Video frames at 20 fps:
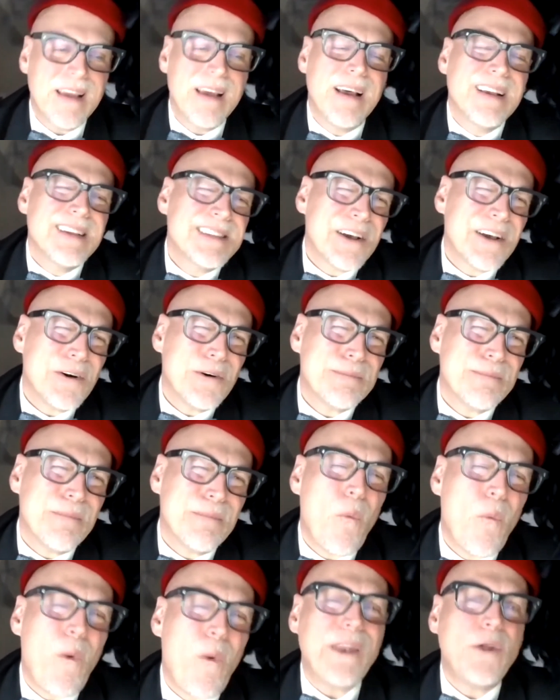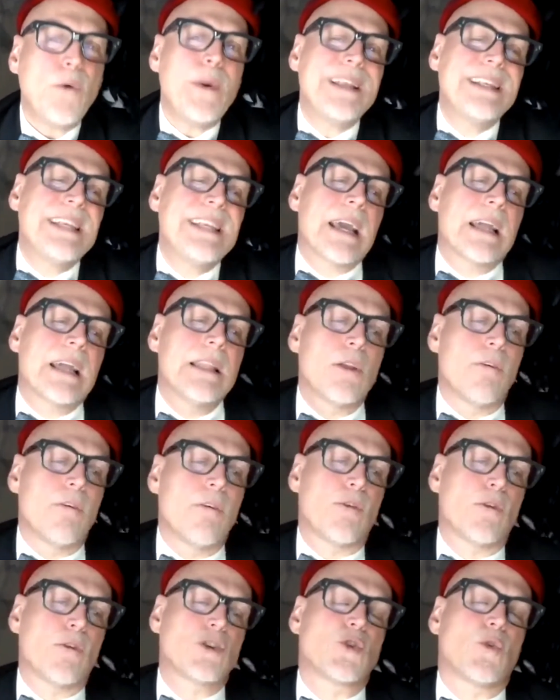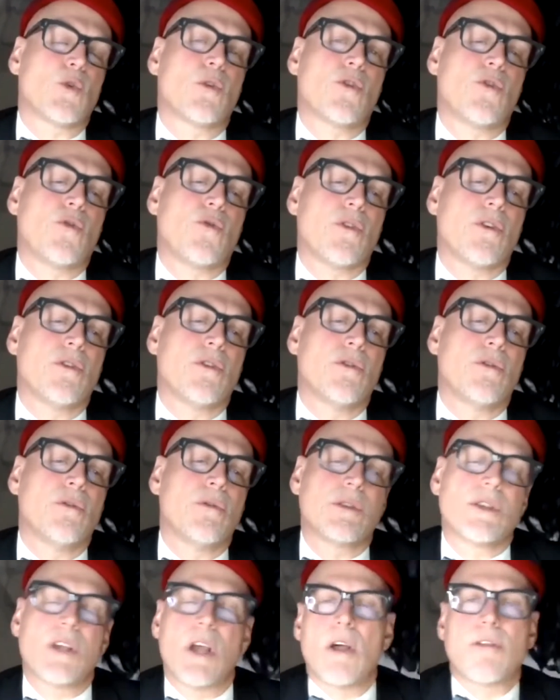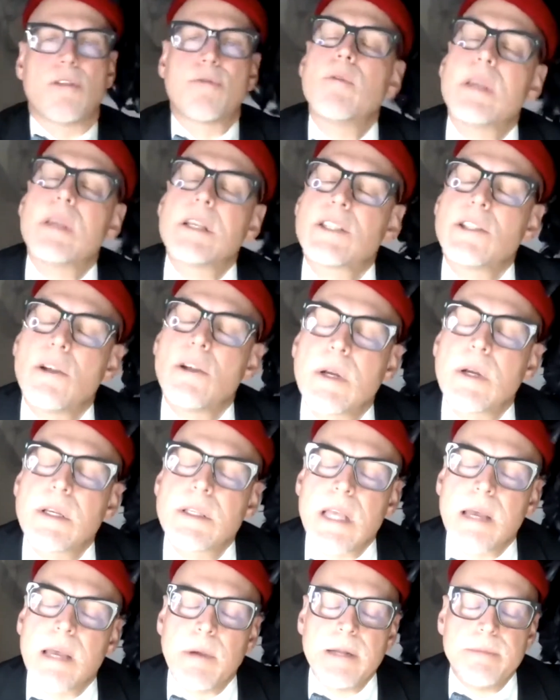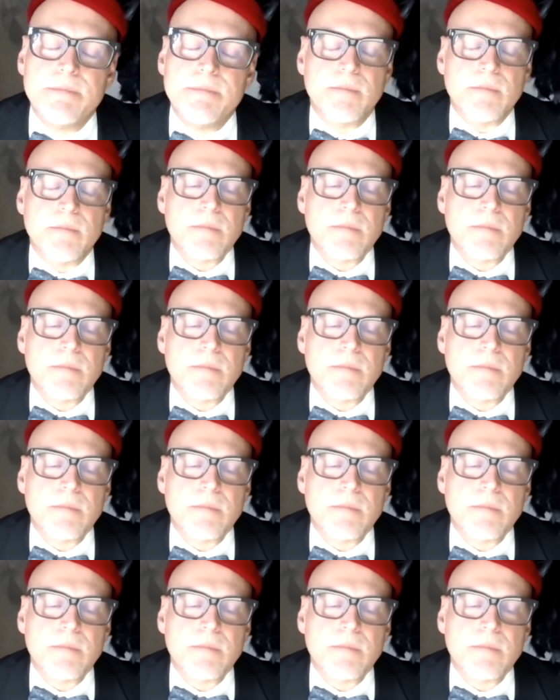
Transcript: So why don't we take a little virtual cruise through this new exhibit?